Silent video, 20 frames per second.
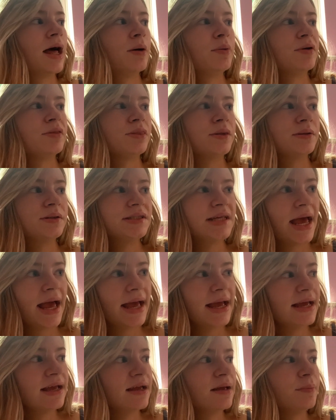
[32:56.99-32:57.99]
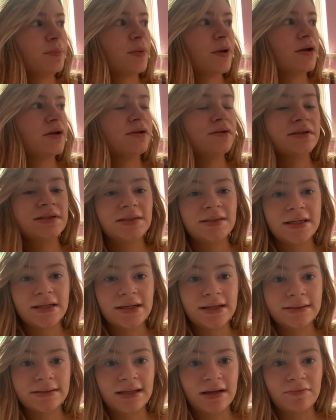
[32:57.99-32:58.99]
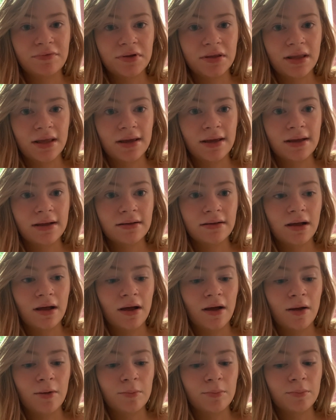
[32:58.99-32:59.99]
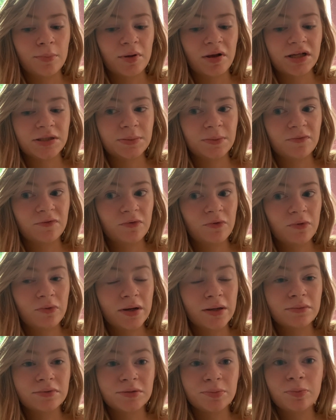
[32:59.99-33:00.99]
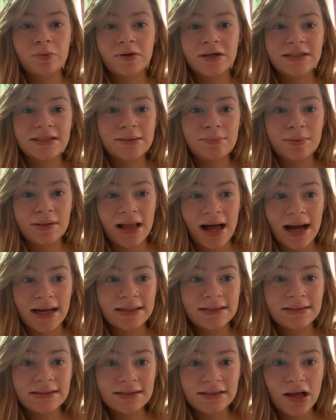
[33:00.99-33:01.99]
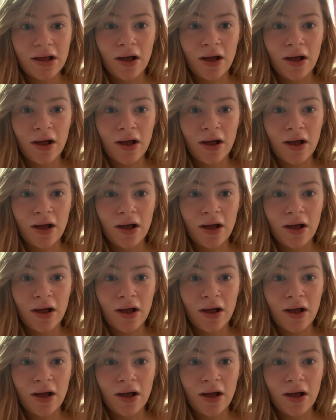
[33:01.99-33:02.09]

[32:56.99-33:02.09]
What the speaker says: with new tape and new stickers and everything, because before it was pretty bland.